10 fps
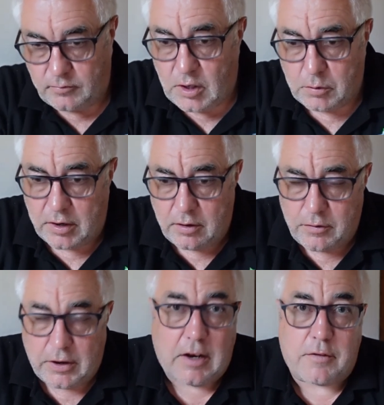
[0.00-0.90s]

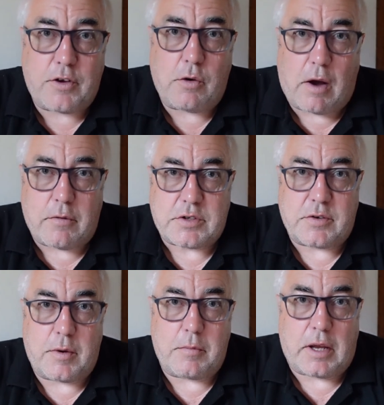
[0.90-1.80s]
within a few hours of
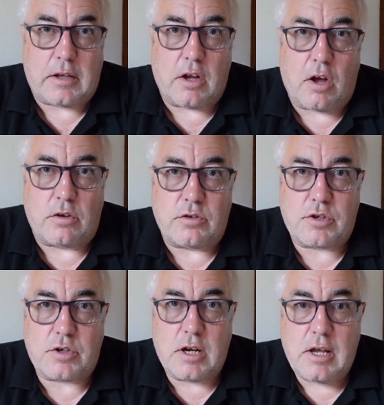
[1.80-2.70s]
it being
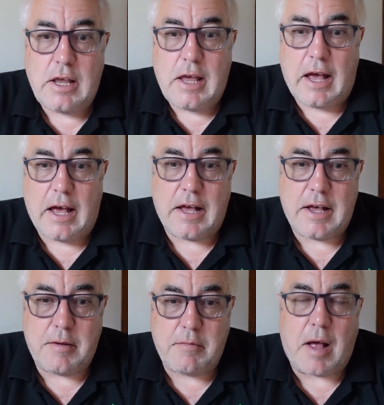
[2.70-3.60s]
launched
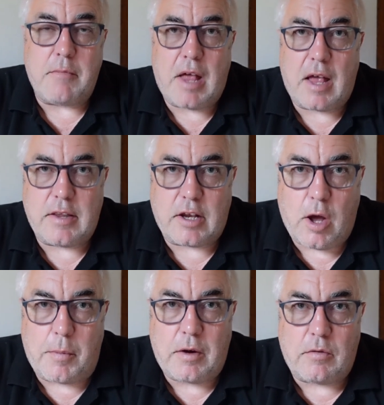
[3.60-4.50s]
uh, and, and the
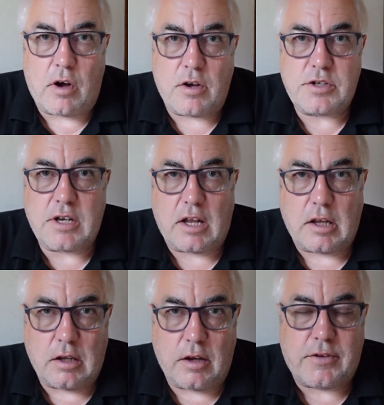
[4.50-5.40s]
comment was I
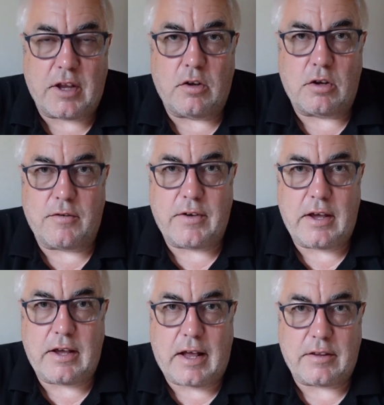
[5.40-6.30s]
loved the look of
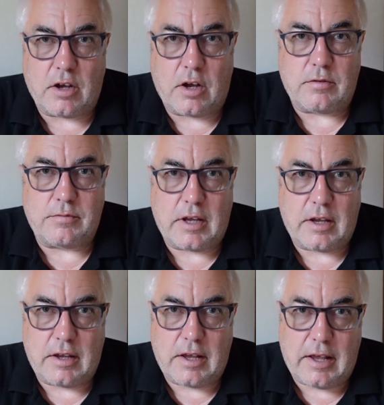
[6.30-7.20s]
it I thought it,
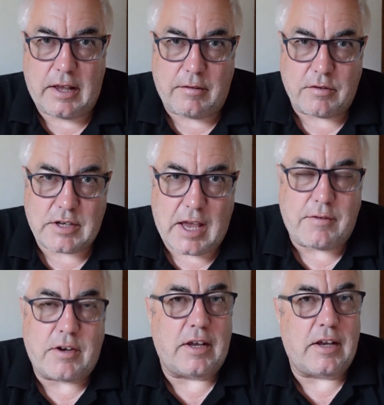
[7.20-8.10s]
it was
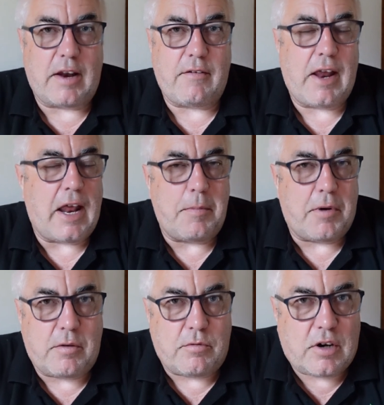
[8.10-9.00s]
everything
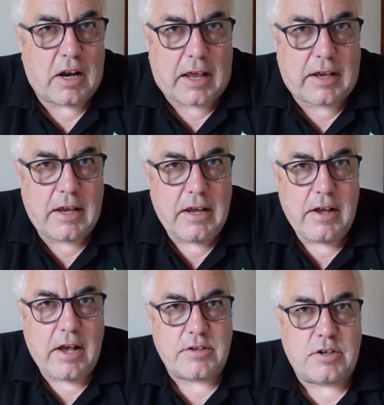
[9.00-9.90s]
anybody would like
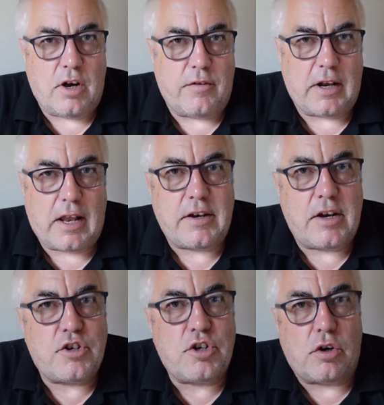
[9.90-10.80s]
as an
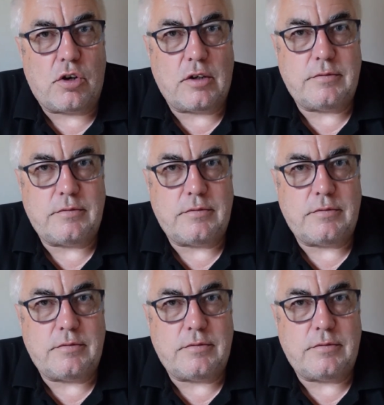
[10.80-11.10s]
overlanding truck